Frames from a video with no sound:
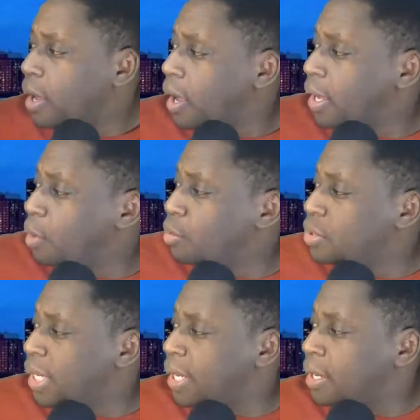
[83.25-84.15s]
Uh, he was
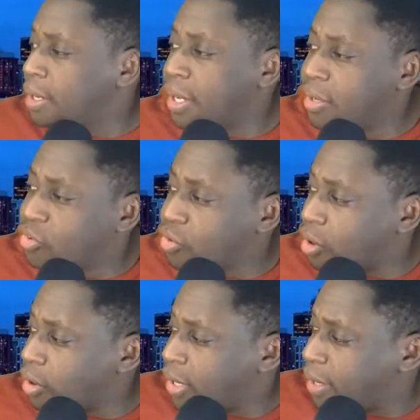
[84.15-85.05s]
in, he
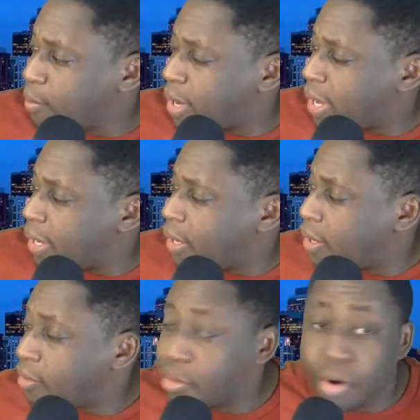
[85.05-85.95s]
starred in my
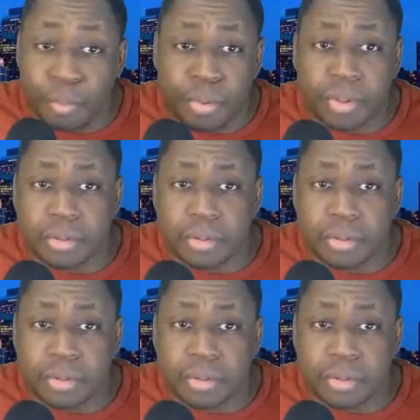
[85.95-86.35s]
third book.